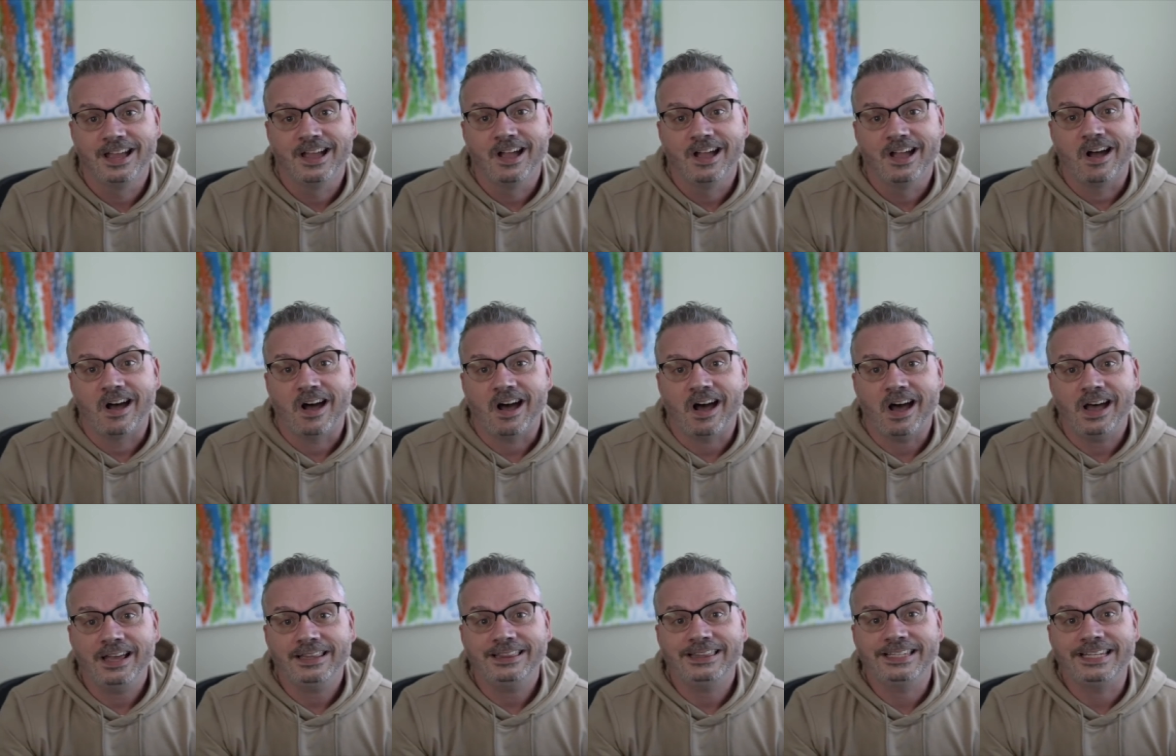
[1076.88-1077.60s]

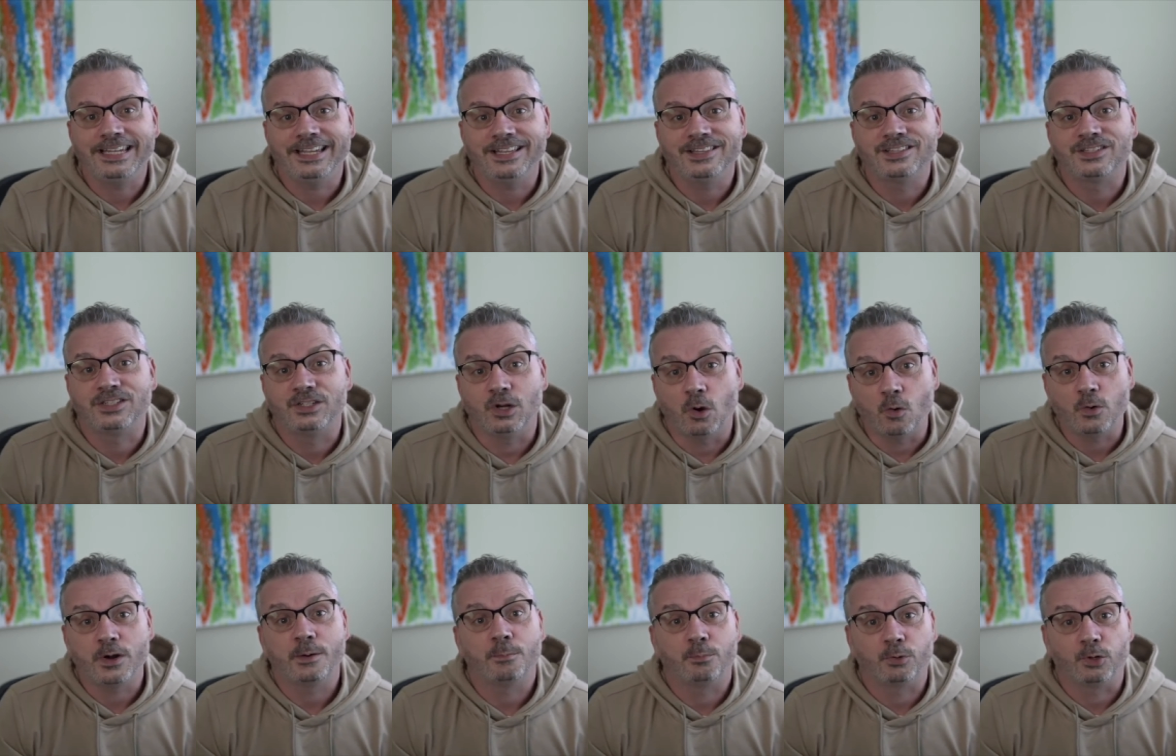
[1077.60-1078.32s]
hot leads
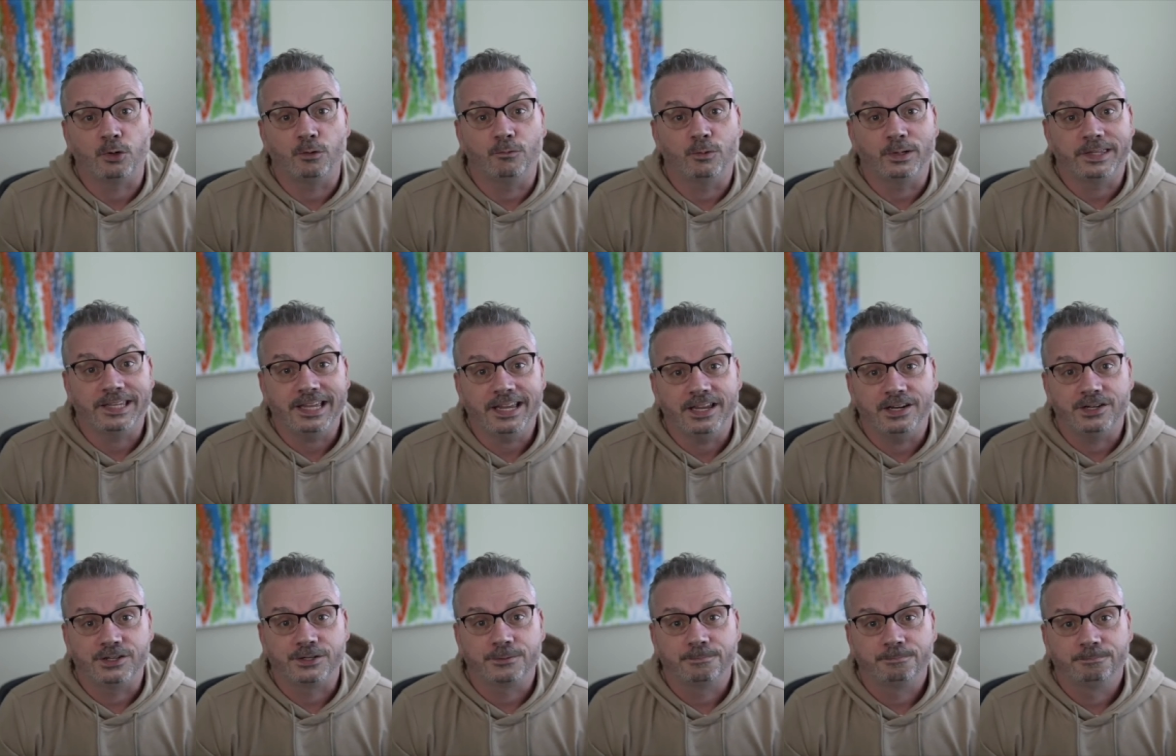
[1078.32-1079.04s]
don't improve with
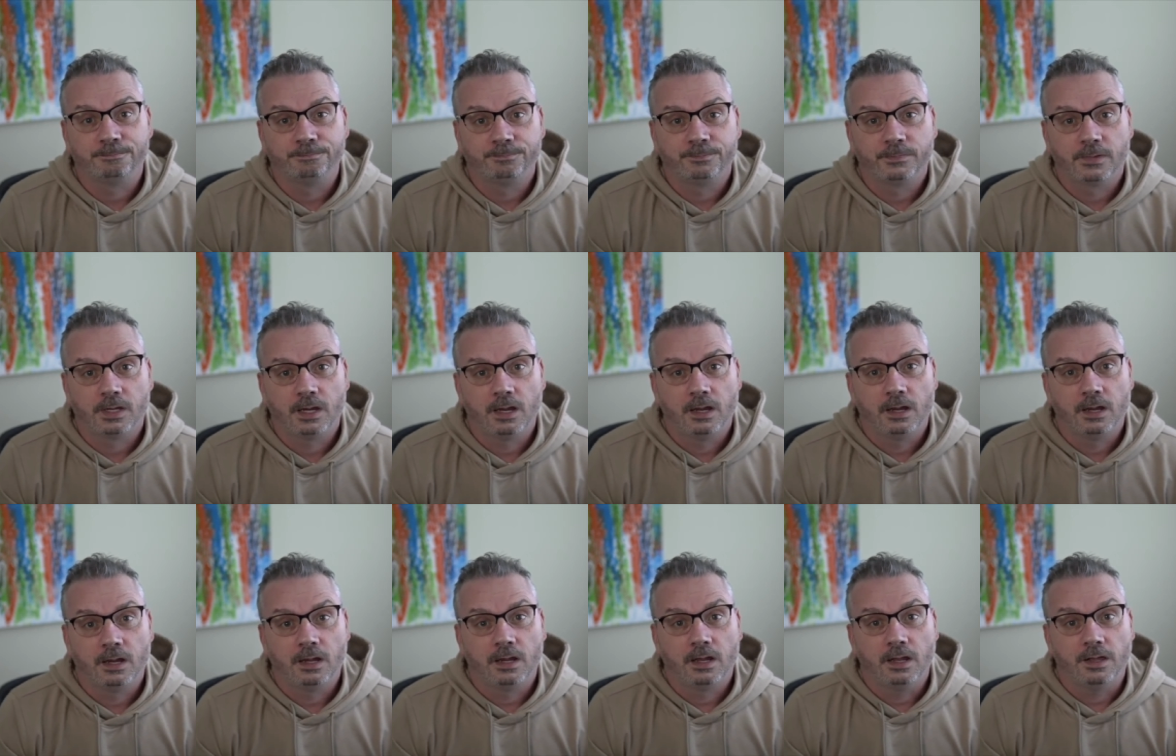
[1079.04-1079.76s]
age.
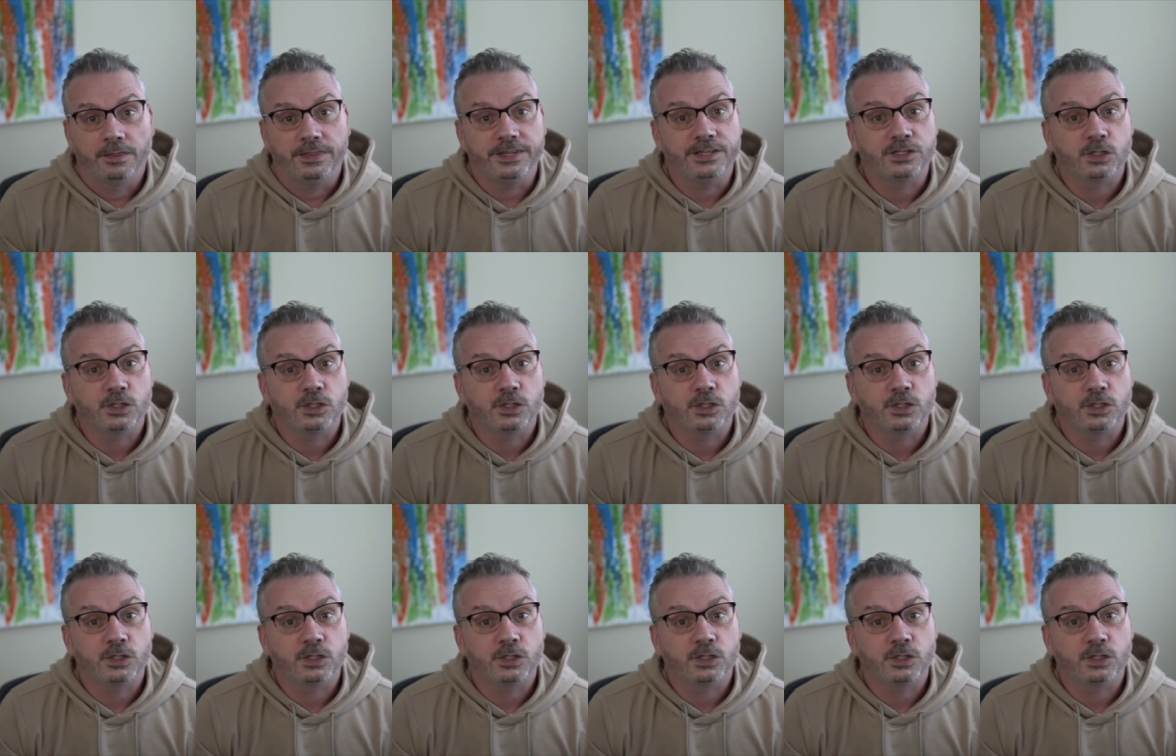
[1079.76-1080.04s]
These